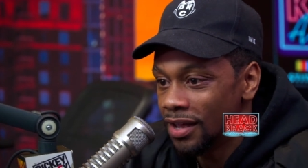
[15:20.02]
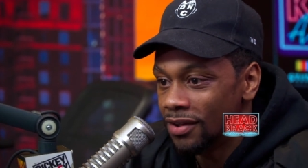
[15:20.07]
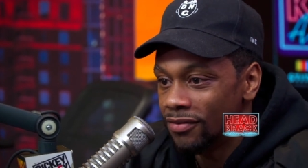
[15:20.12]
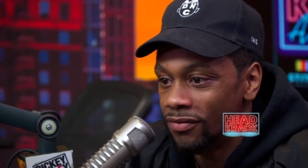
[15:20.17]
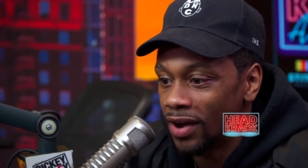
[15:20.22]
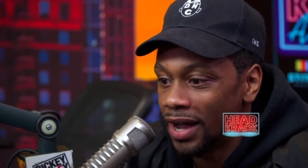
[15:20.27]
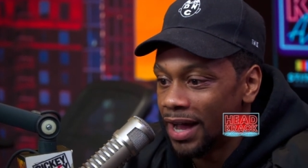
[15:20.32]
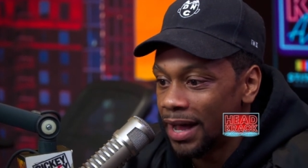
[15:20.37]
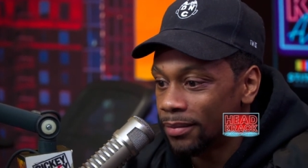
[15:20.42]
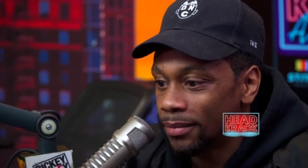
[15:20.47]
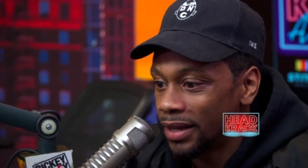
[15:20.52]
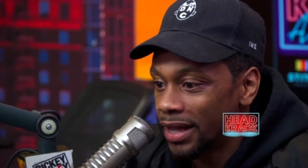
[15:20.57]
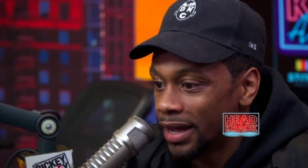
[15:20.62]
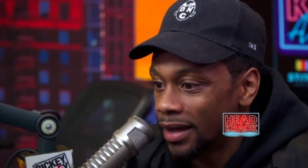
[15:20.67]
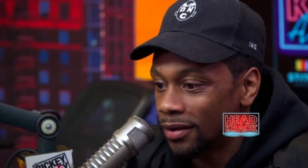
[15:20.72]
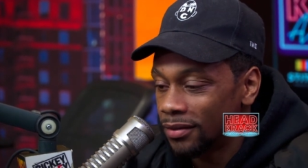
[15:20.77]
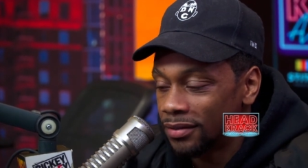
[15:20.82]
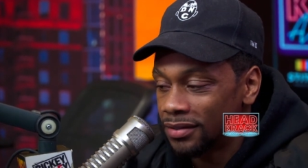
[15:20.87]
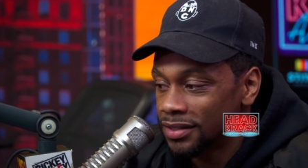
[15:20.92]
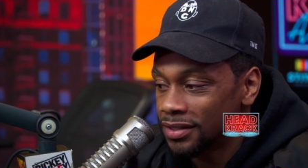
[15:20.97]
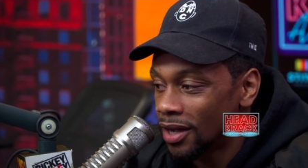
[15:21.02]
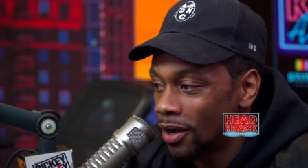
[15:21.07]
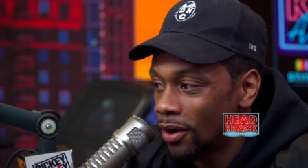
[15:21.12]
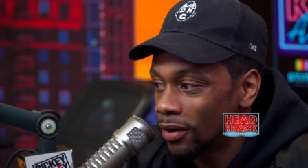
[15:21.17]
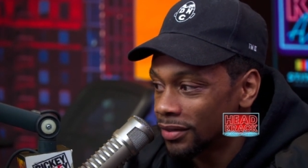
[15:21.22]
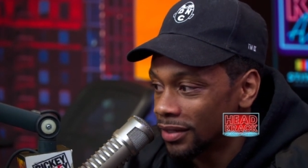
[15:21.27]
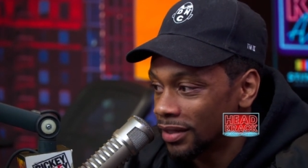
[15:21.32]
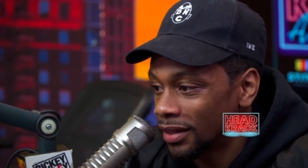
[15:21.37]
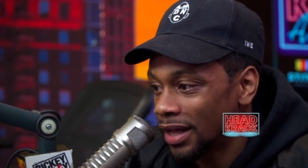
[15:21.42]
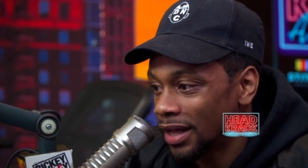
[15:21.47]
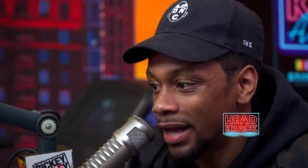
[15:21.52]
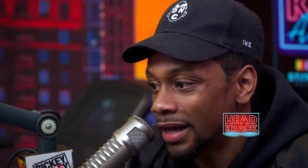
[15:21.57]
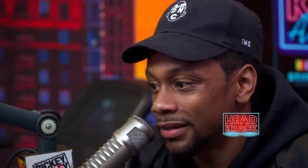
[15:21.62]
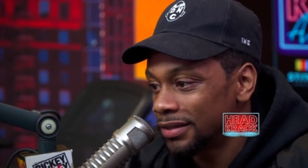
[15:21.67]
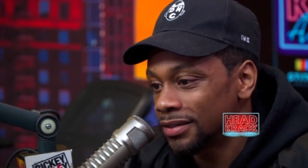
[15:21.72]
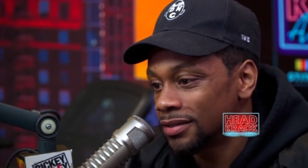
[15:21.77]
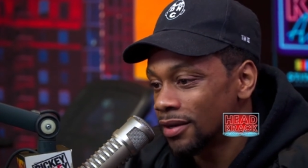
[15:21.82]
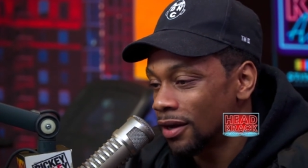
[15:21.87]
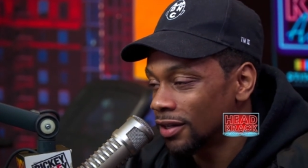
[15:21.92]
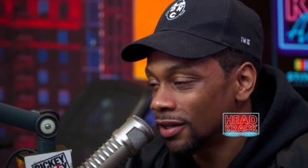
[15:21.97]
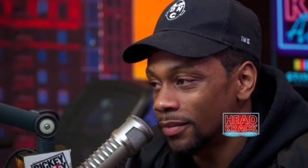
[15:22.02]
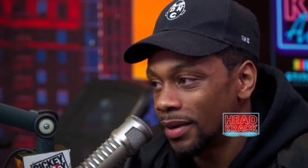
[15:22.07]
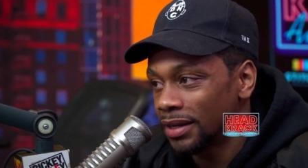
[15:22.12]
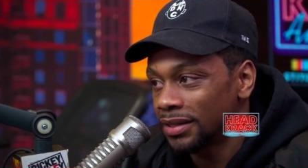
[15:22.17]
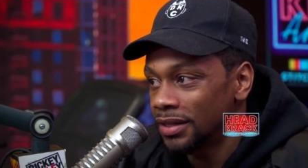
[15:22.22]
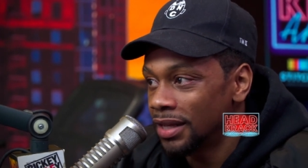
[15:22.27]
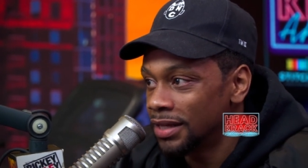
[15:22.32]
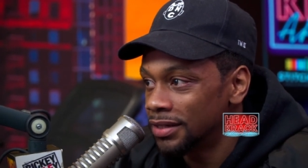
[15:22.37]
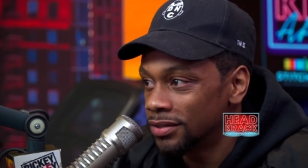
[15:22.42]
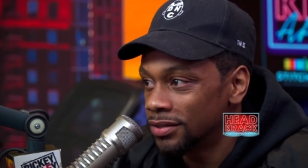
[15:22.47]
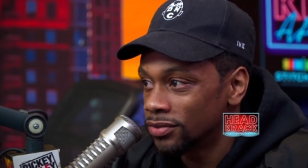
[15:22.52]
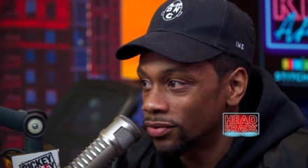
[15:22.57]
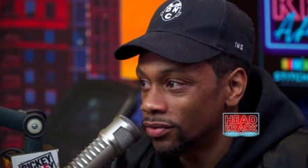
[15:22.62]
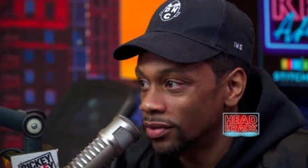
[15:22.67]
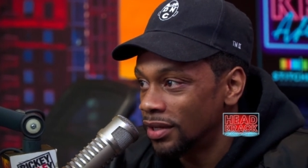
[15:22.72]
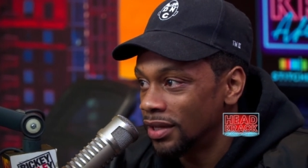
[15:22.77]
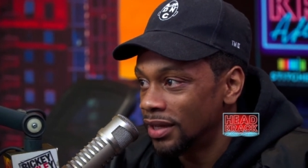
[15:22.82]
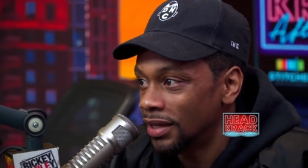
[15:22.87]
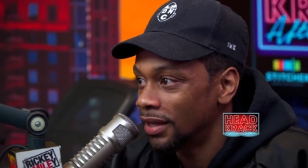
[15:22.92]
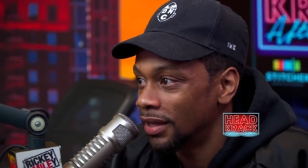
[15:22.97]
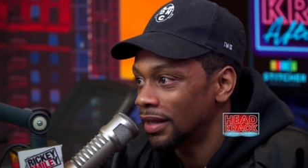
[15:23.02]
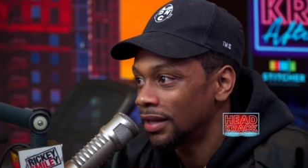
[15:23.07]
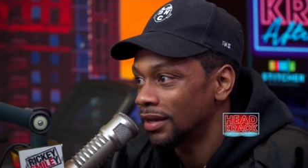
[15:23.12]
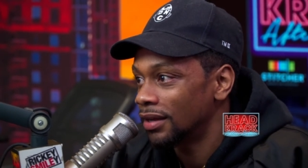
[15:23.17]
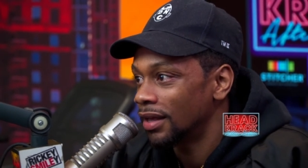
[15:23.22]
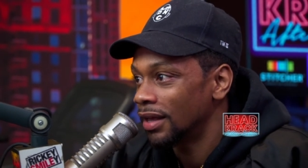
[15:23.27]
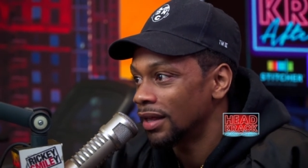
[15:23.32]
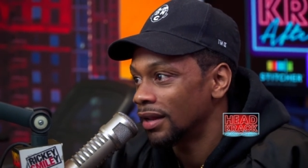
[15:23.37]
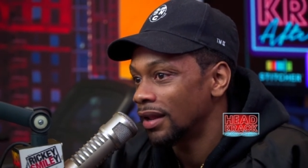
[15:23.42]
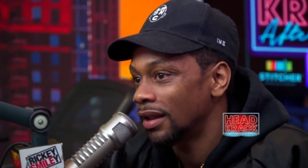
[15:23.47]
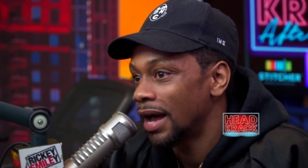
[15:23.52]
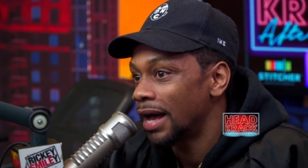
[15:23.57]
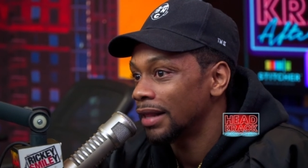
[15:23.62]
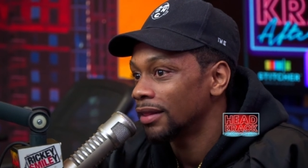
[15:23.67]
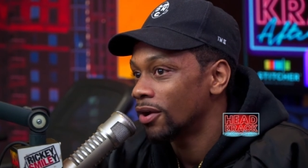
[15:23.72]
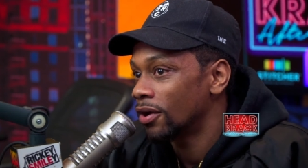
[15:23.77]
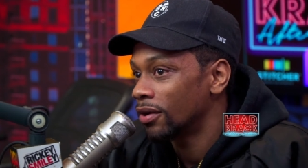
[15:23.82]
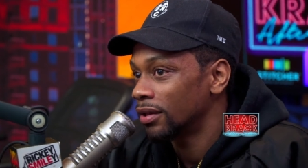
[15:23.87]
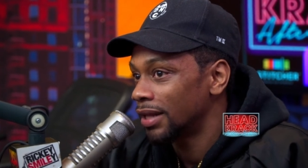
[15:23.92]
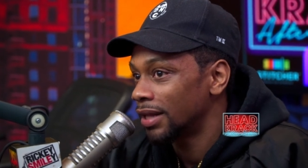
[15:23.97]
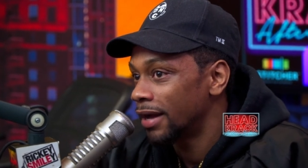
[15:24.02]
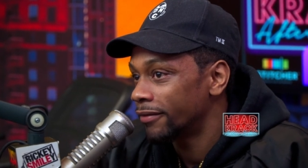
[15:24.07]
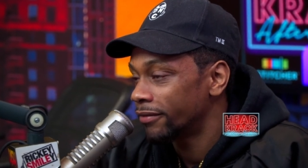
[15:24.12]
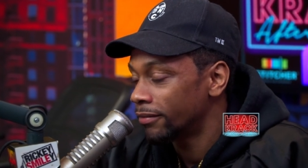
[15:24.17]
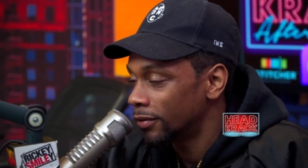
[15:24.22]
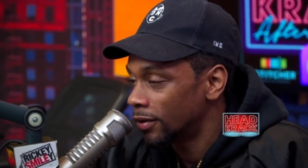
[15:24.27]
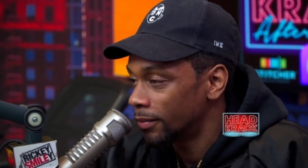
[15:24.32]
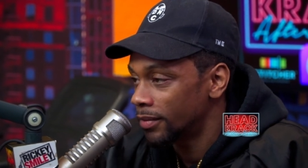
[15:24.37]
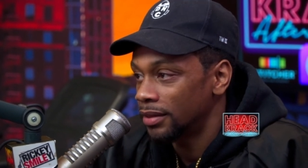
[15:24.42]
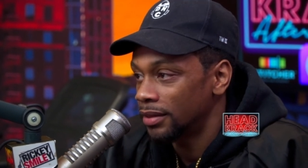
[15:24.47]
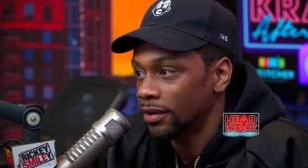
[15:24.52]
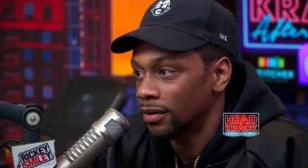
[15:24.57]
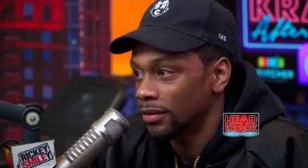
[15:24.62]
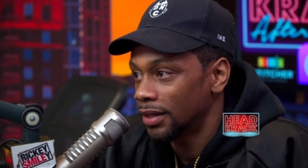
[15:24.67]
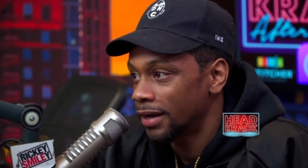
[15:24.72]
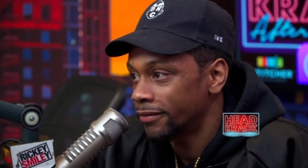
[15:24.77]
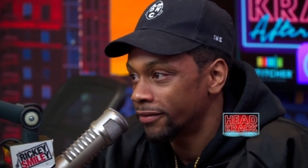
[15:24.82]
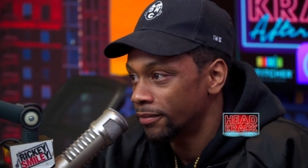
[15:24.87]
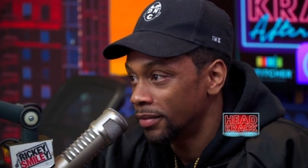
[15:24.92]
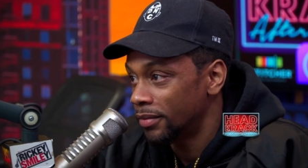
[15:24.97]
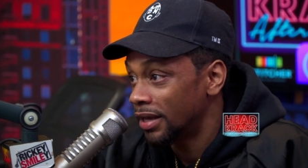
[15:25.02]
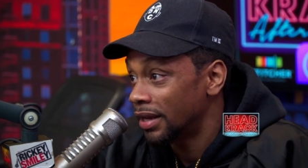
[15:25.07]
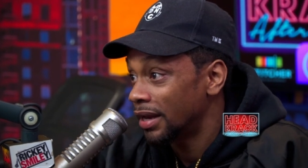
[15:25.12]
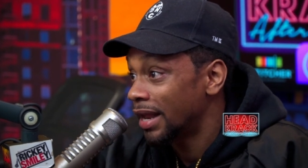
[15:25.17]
vibed out, talked a lot, just talked about the industry. And, and I learned a lot from him. He learned a lot from me.